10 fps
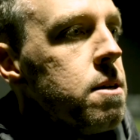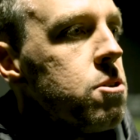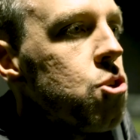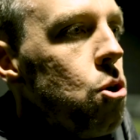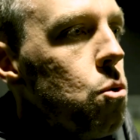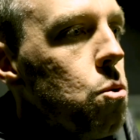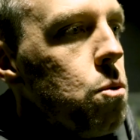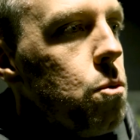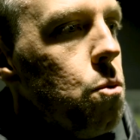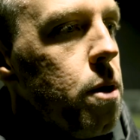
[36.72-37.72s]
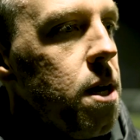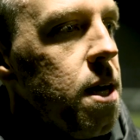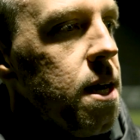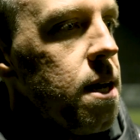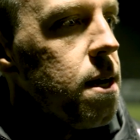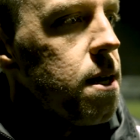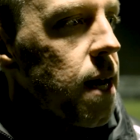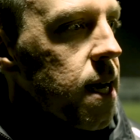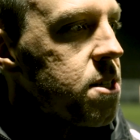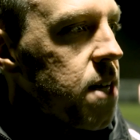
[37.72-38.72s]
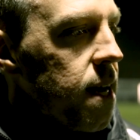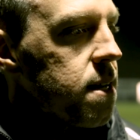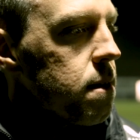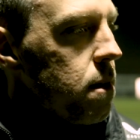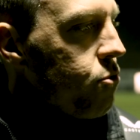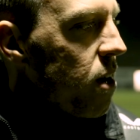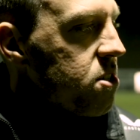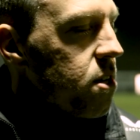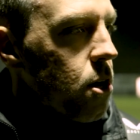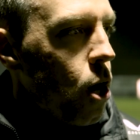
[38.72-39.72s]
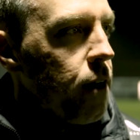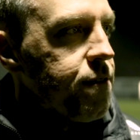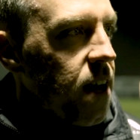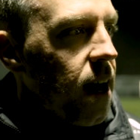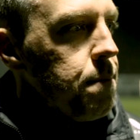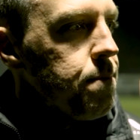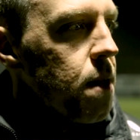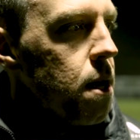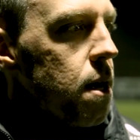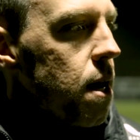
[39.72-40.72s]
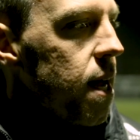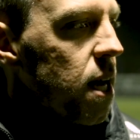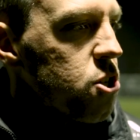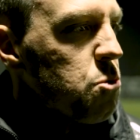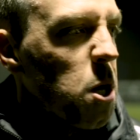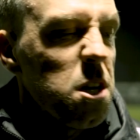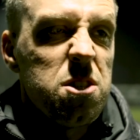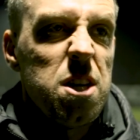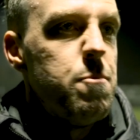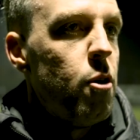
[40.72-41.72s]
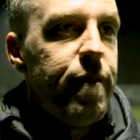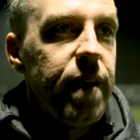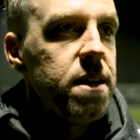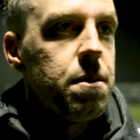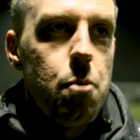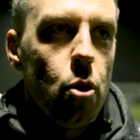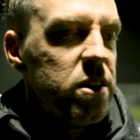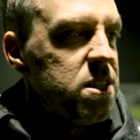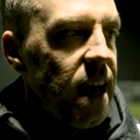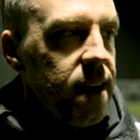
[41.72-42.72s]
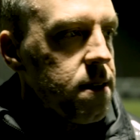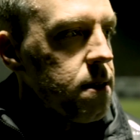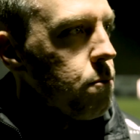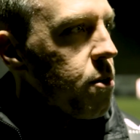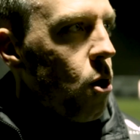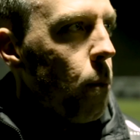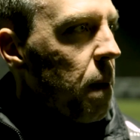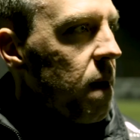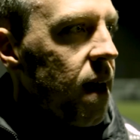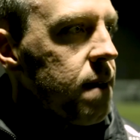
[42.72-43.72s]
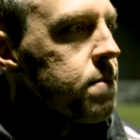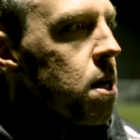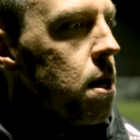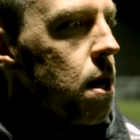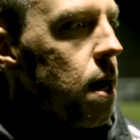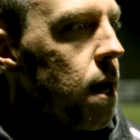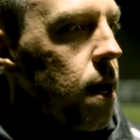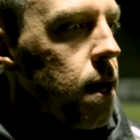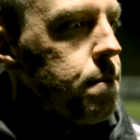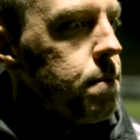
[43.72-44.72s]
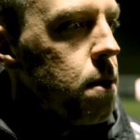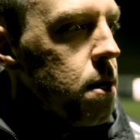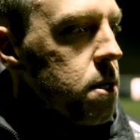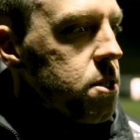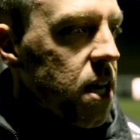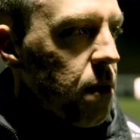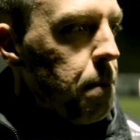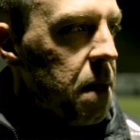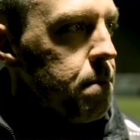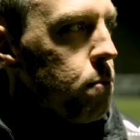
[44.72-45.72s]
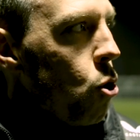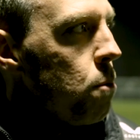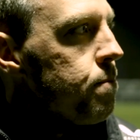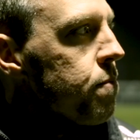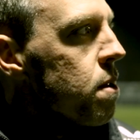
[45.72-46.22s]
So we, like I said, addressed it at half time, and I just wanted to see more fight, more intent with our play, to compete more,